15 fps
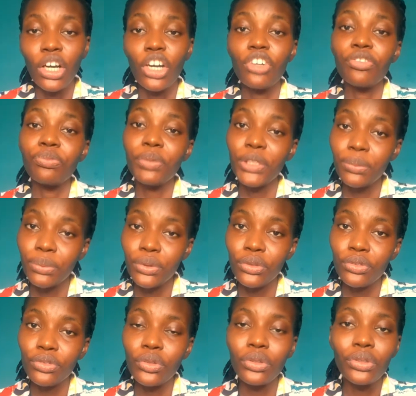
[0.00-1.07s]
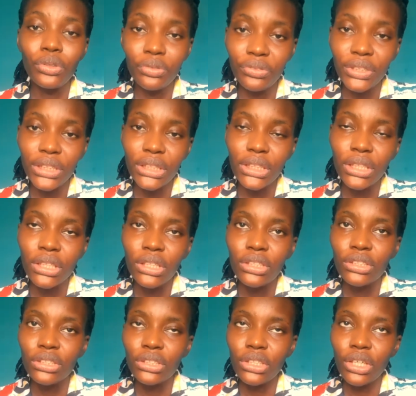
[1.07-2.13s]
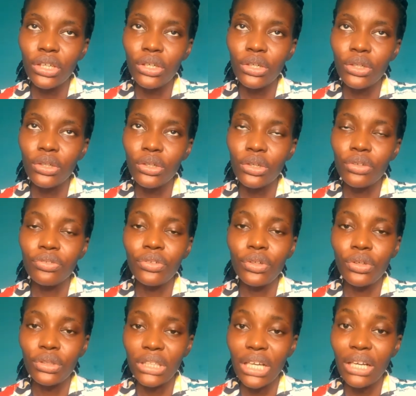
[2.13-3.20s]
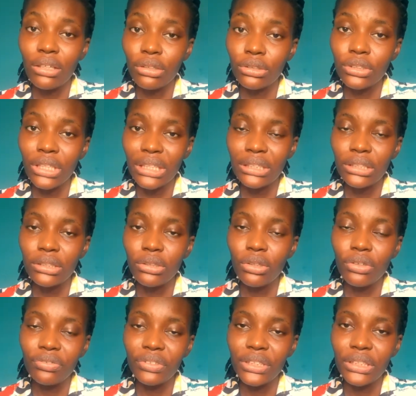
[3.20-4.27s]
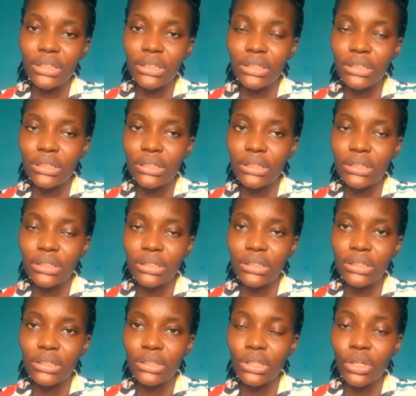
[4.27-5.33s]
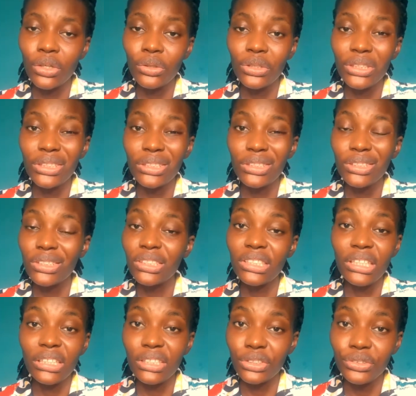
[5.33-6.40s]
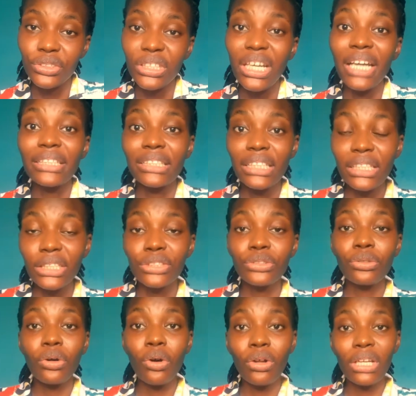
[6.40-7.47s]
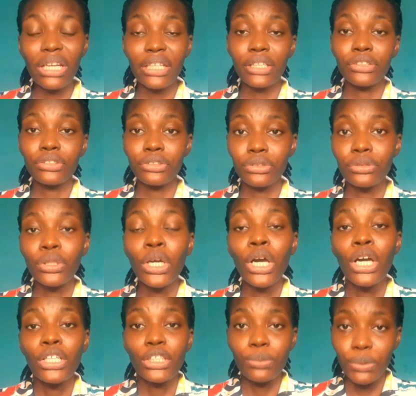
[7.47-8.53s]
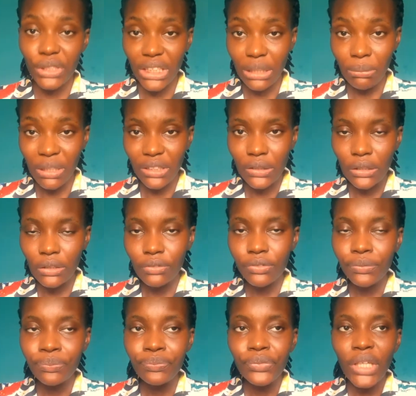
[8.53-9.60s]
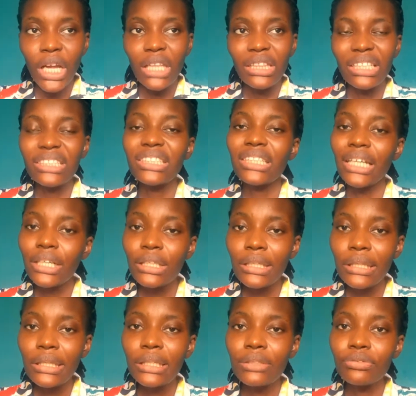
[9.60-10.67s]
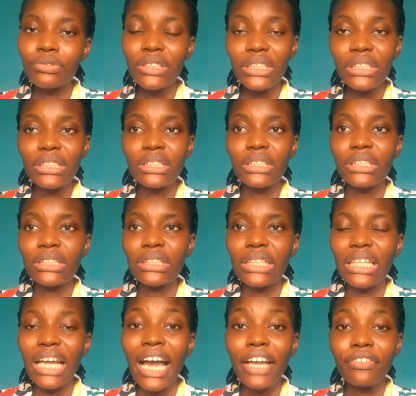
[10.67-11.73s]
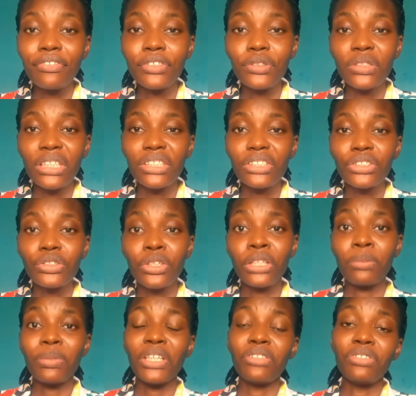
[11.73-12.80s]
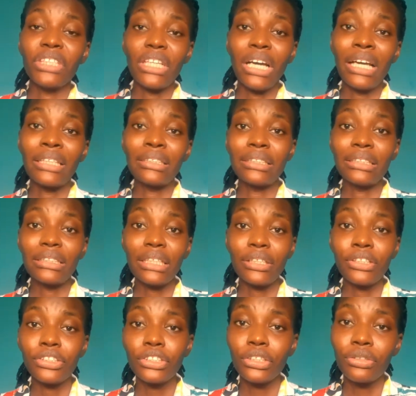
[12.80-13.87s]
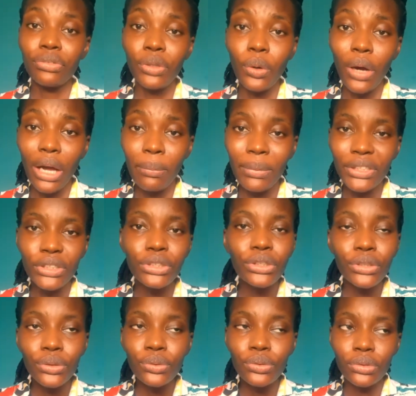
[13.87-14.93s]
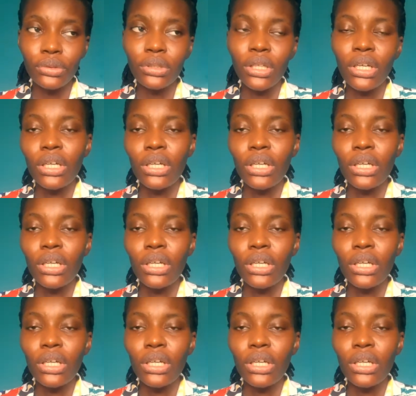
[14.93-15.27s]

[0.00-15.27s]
of people for COVID. So or for yeah, contracting COVID. So it's just necessary that I take to do all I can do to protect myself. The second reason is that I feel that this is going to be a, an international requirement soon,